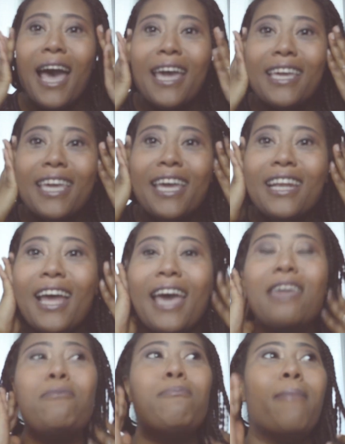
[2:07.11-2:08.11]
I
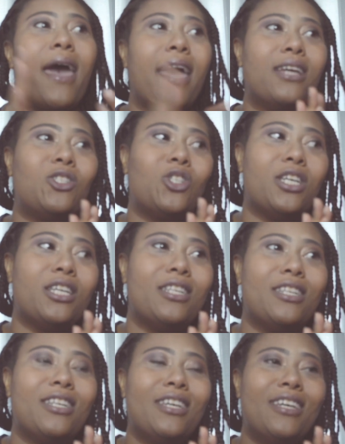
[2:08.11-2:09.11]
cannot imagine